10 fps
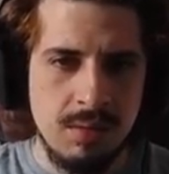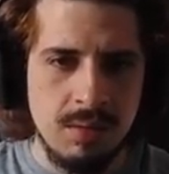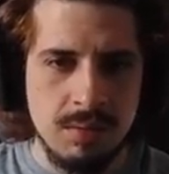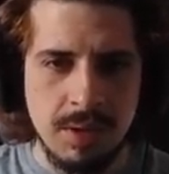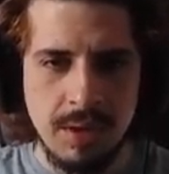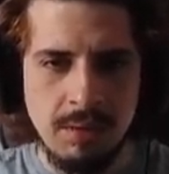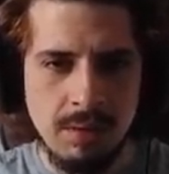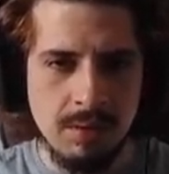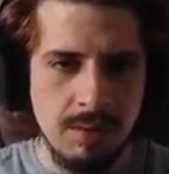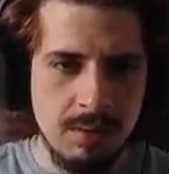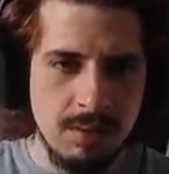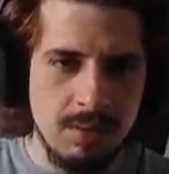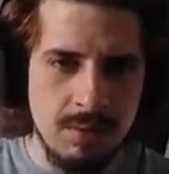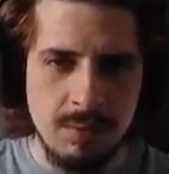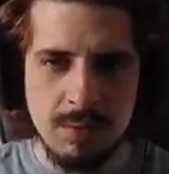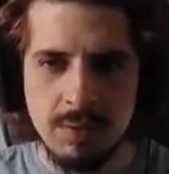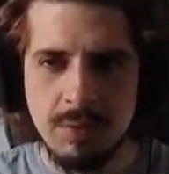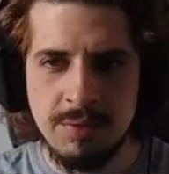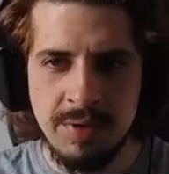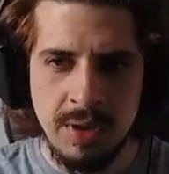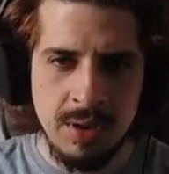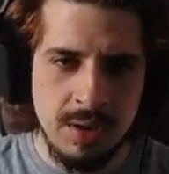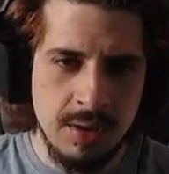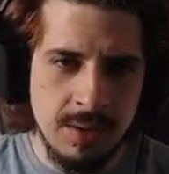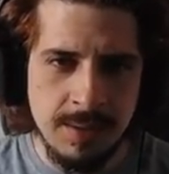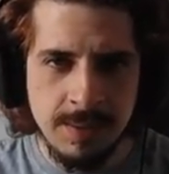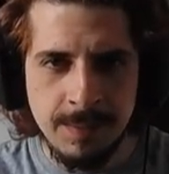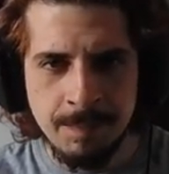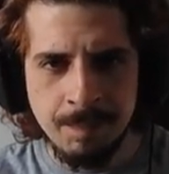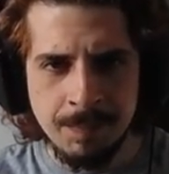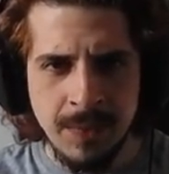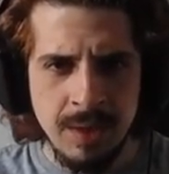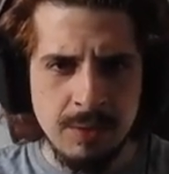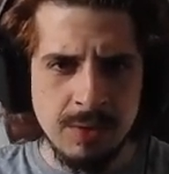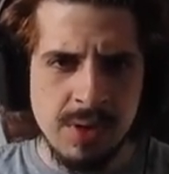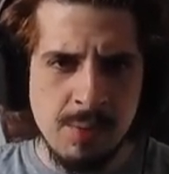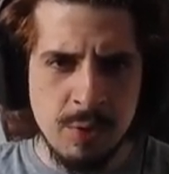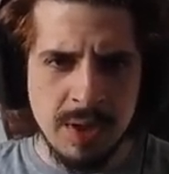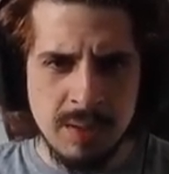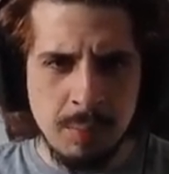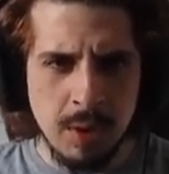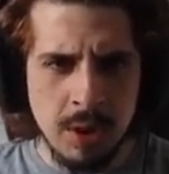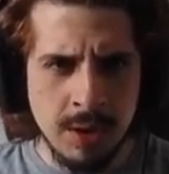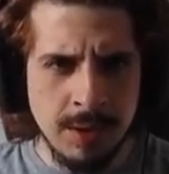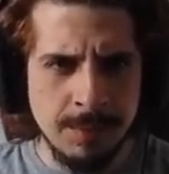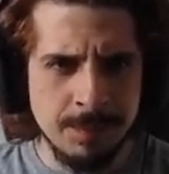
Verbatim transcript: Okay. We're groovy somewhere in the park.